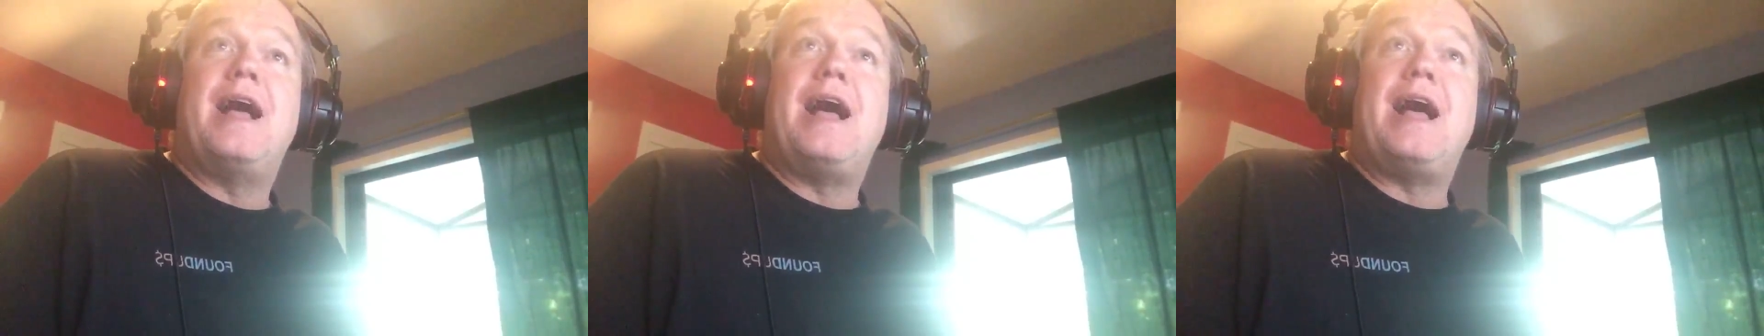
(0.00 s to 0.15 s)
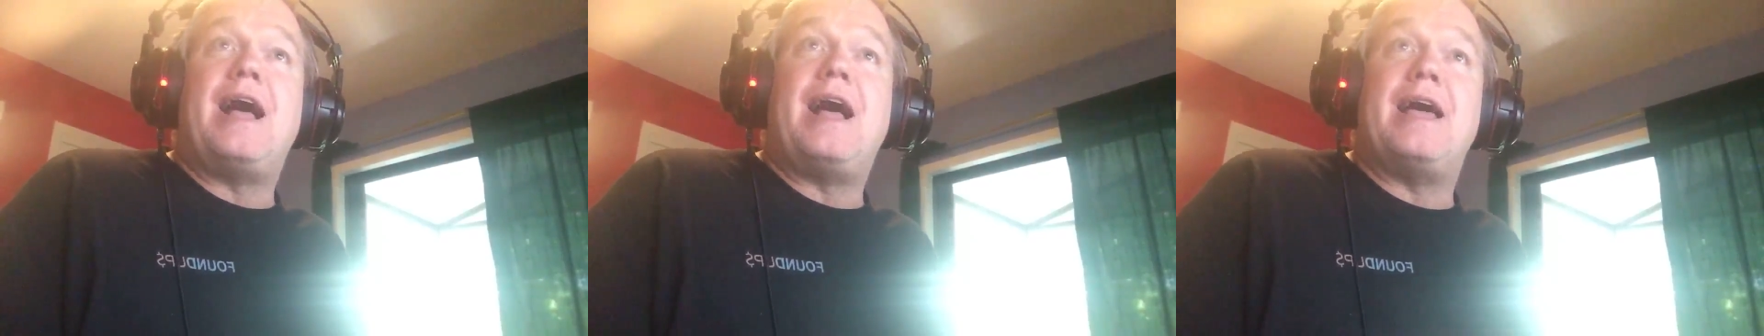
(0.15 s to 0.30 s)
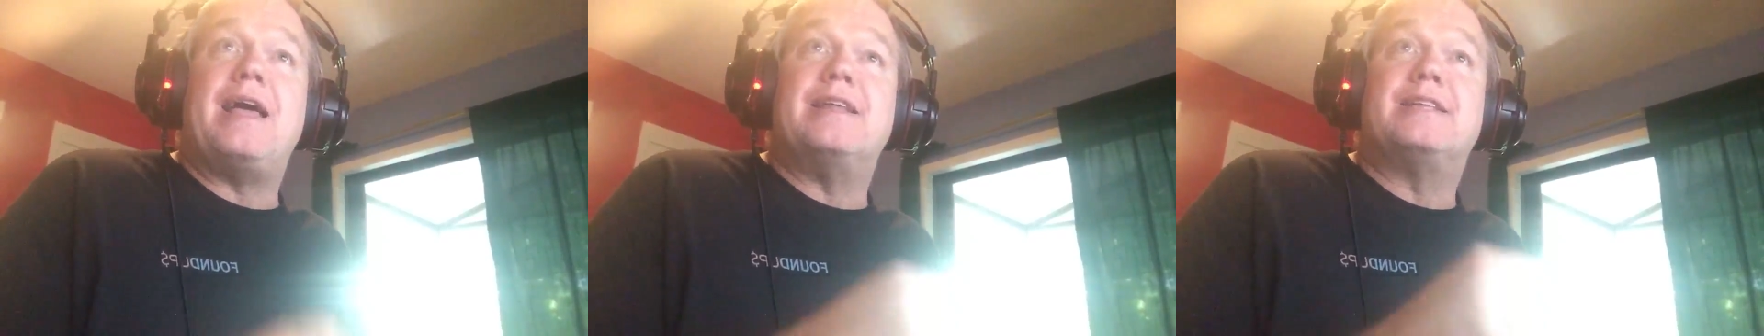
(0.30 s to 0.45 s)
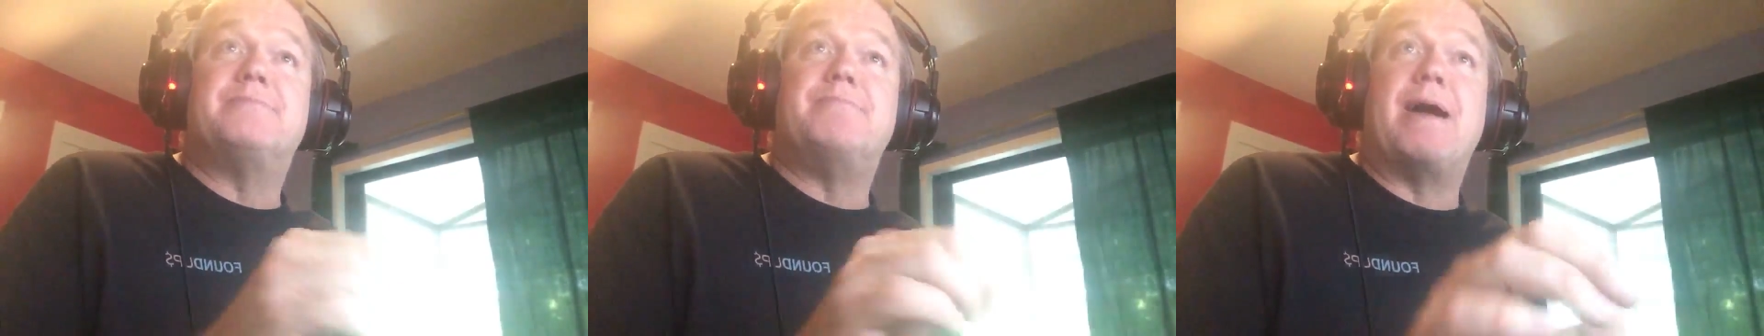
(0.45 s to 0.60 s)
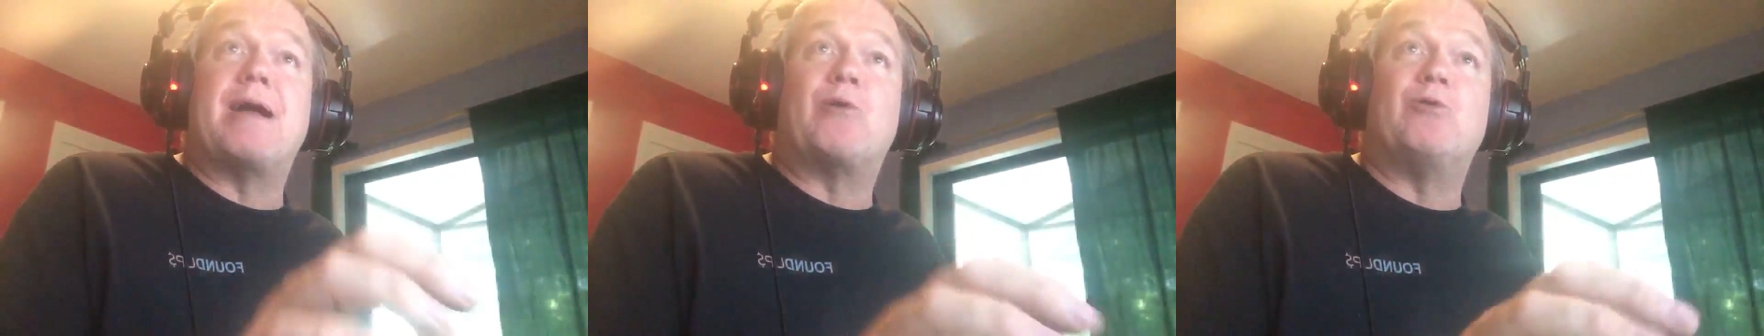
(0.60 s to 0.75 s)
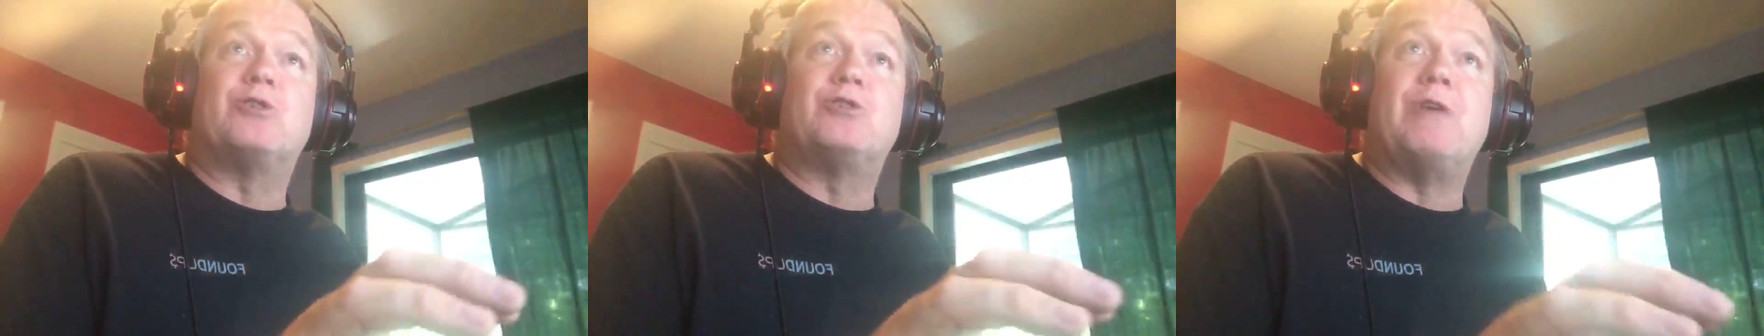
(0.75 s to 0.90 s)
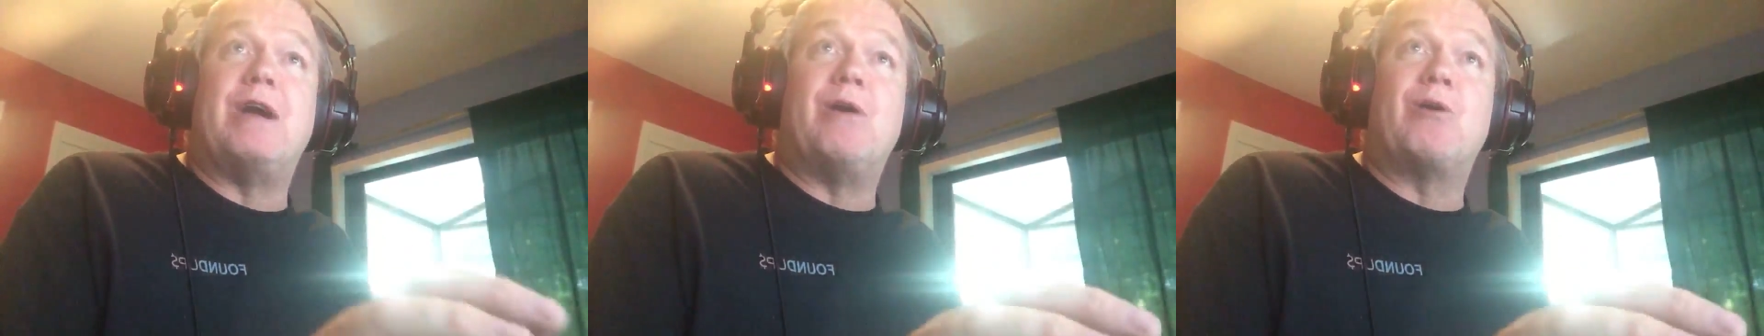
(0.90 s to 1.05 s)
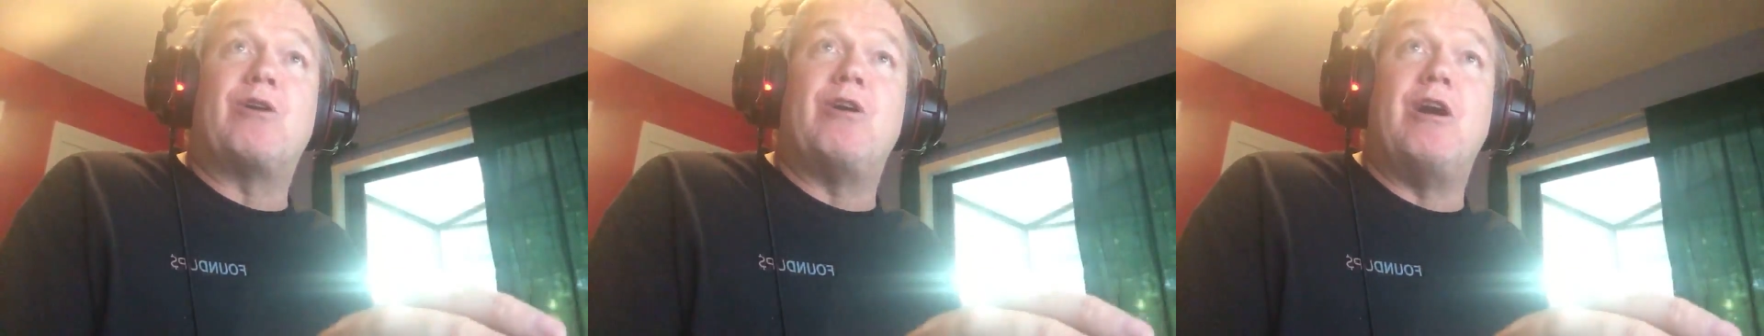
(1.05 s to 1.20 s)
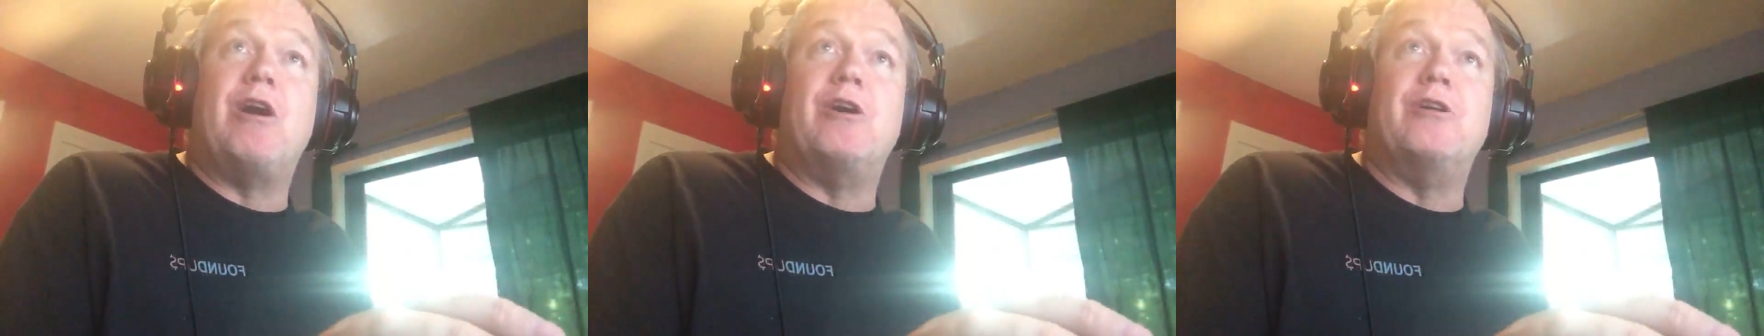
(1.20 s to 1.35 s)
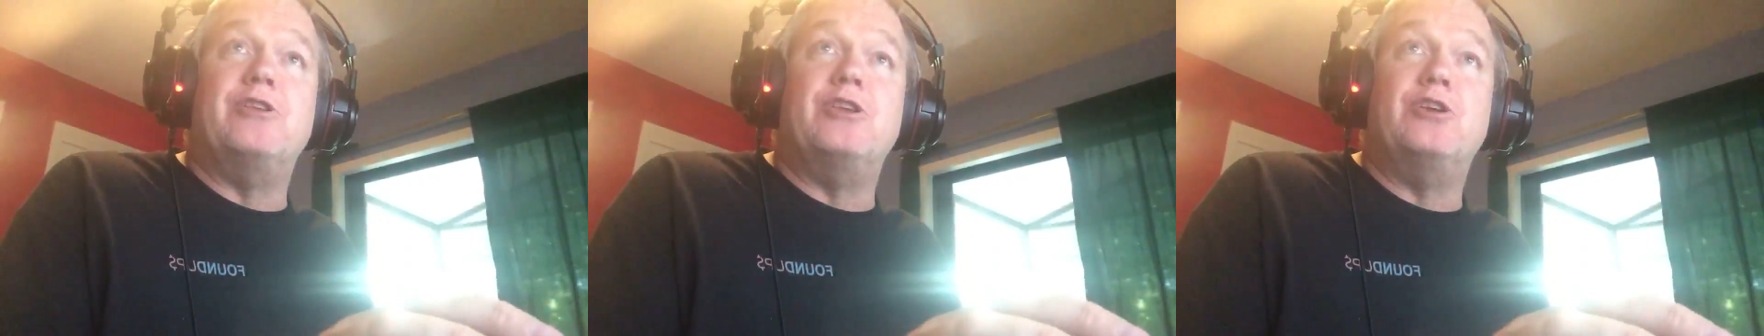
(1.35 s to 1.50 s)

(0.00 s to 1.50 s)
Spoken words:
Hi, it's Michael Trout calling